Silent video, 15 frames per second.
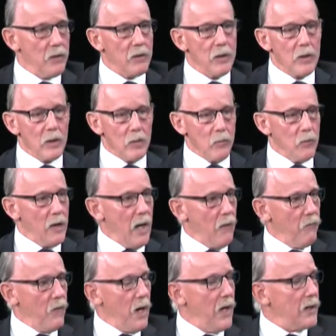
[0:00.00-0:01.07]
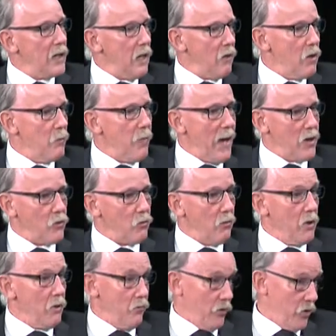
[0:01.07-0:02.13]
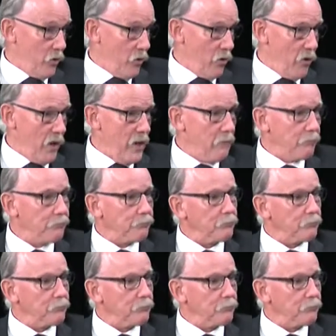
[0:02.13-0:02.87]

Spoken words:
And we have Terry Pastore, who's an attorney.